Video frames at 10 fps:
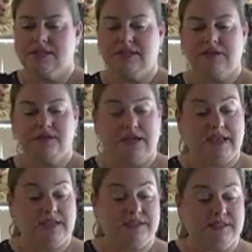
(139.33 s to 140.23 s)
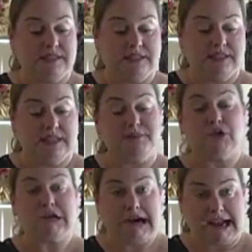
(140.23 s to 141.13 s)
here as the lump
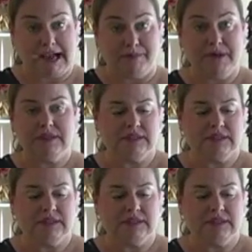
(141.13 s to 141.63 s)
crab.